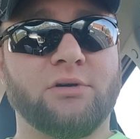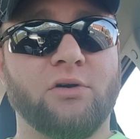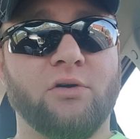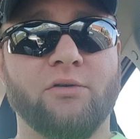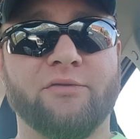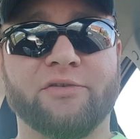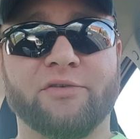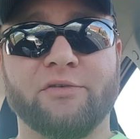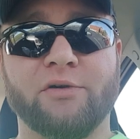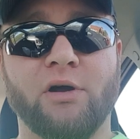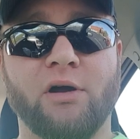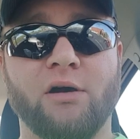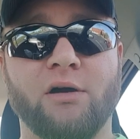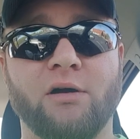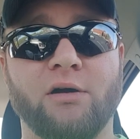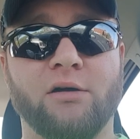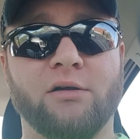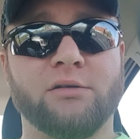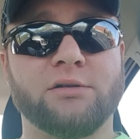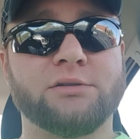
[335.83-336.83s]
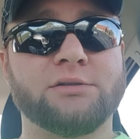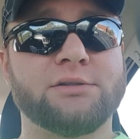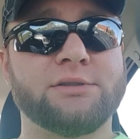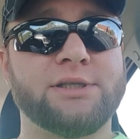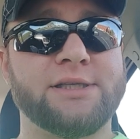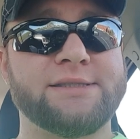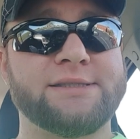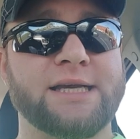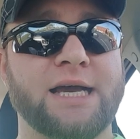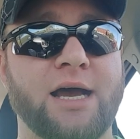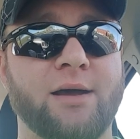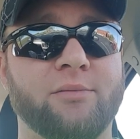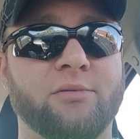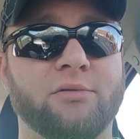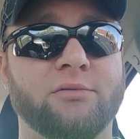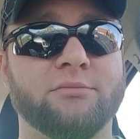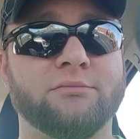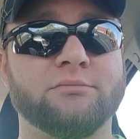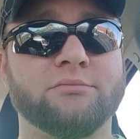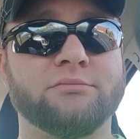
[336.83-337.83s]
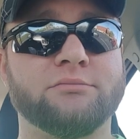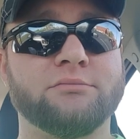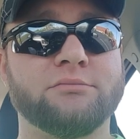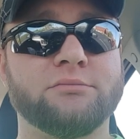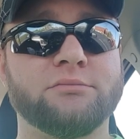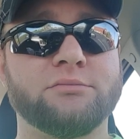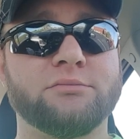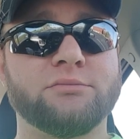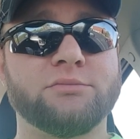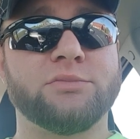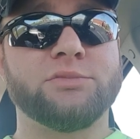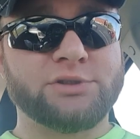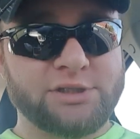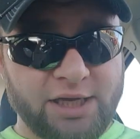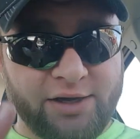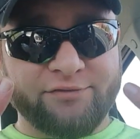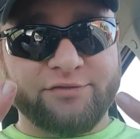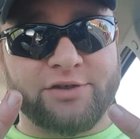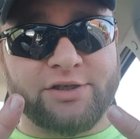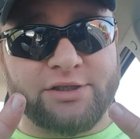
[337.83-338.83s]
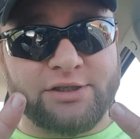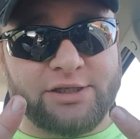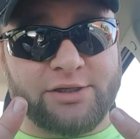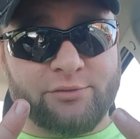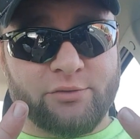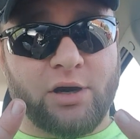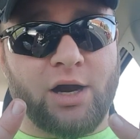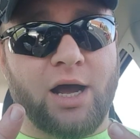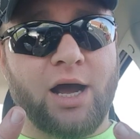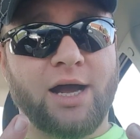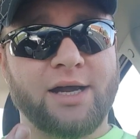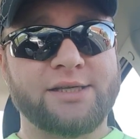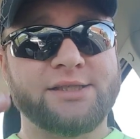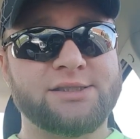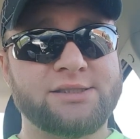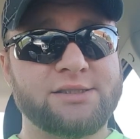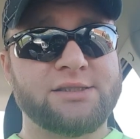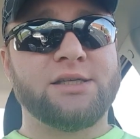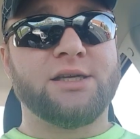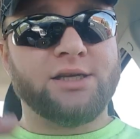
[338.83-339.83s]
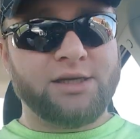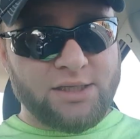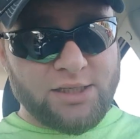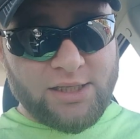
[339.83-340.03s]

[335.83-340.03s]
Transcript: Overall, this album definitely rocks.